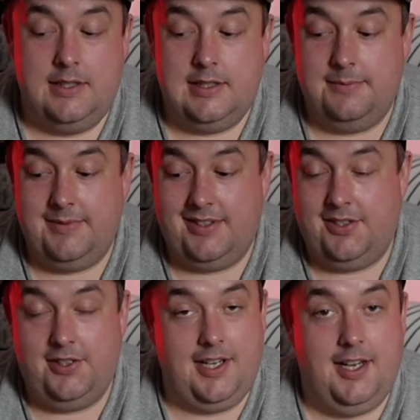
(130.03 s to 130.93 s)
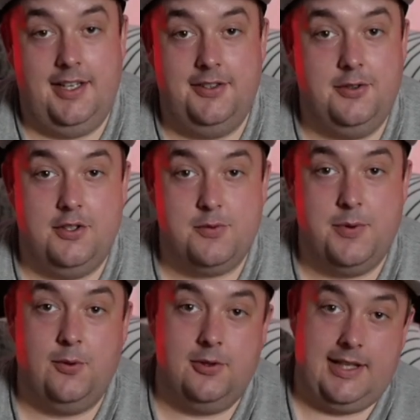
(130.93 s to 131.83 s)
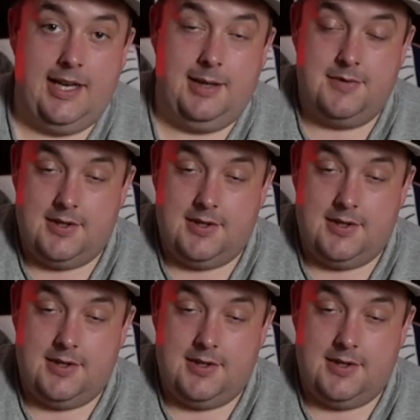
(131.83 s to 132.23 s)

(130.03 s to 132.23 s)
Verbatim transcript: Um, you can't. You've got to win all the games.